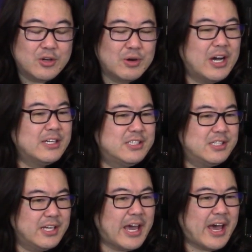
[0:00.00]

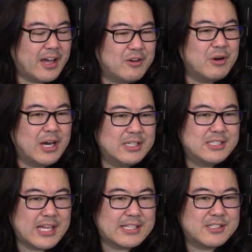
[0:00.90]
grudge. Yeah,
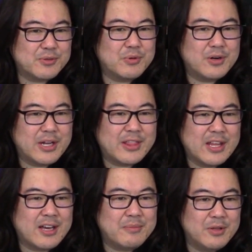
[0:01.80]
grudge. That's the word I
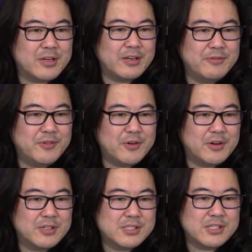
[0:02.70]
think I'm looking
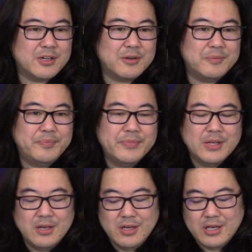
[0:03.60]
for. So,
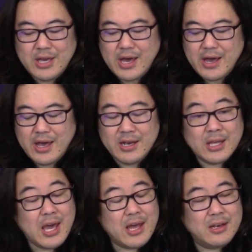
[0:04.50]
yeah.
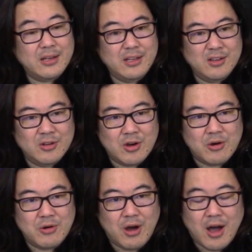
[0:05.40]
And again, you
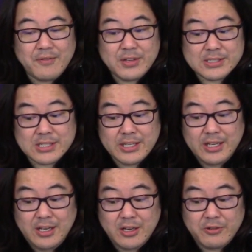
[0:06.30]
know,
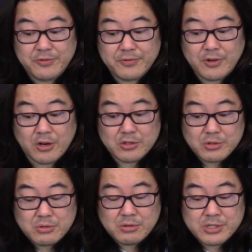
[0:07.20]
obviously, if
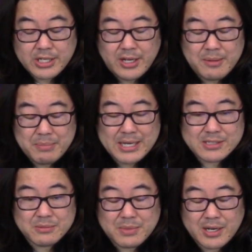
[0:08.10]
Arturo did
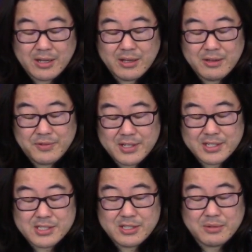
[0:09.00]
embezzle money, if he
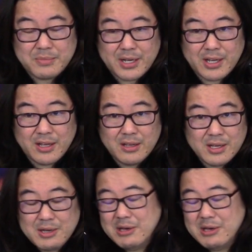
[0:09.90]
did steal money,